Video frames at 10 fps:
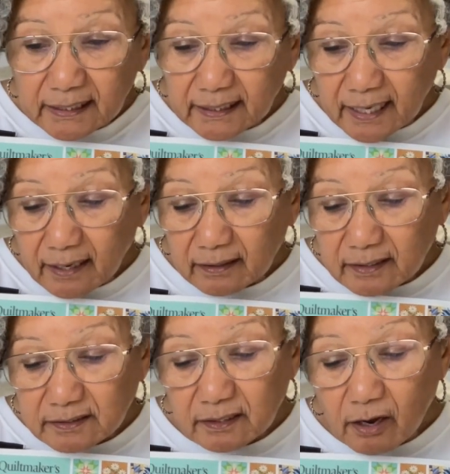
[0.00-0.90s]
Now,
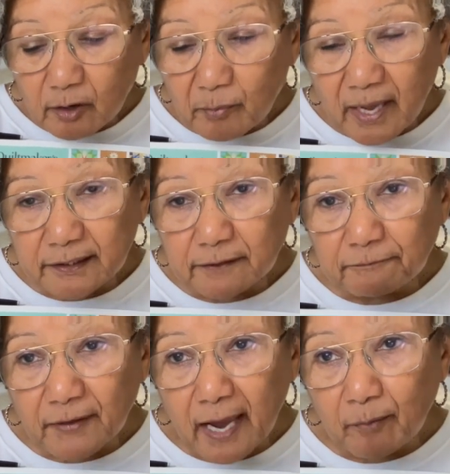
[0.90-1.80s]
let's talk about the
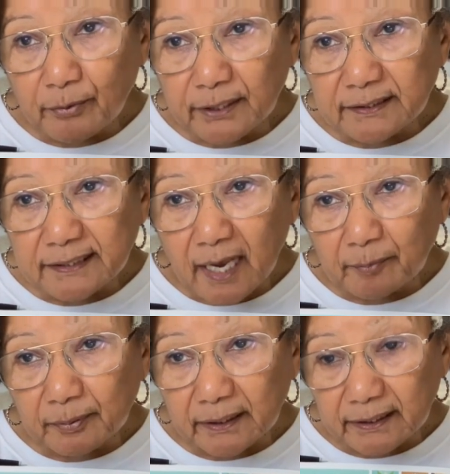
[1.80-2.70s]
fabrics I
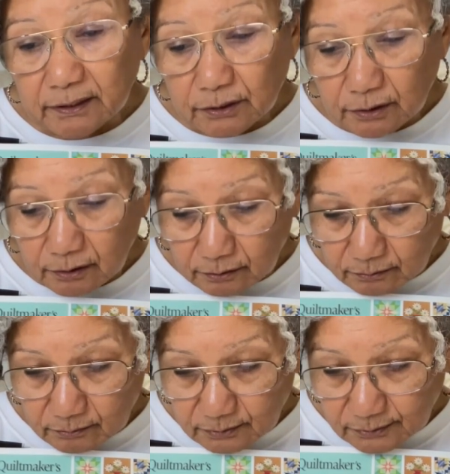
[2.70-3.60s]
plan to
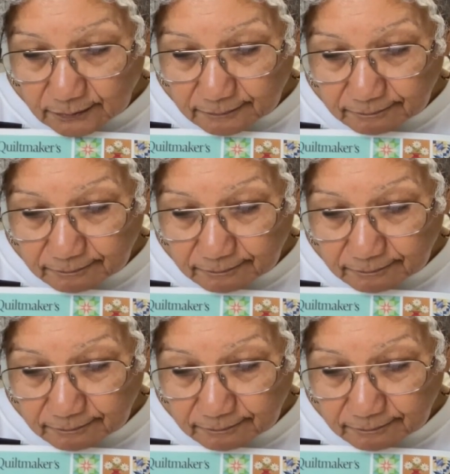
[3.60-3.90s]
use.